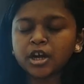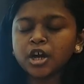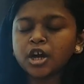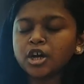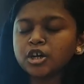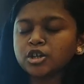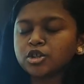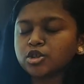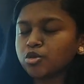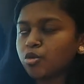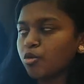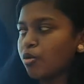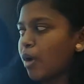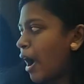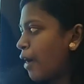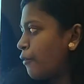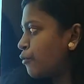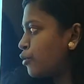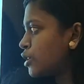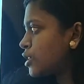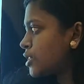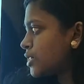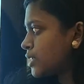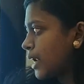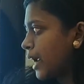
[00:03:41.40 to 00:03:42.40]
So I would
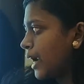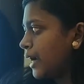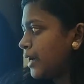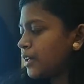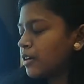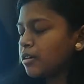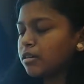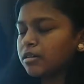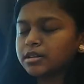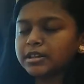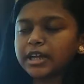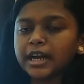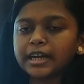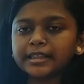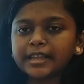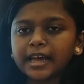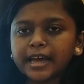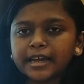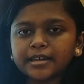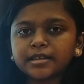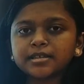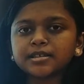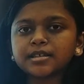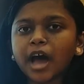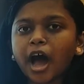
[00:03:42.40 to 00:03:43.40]
state here that there
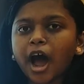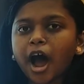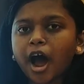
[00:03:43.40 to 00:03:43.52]
is,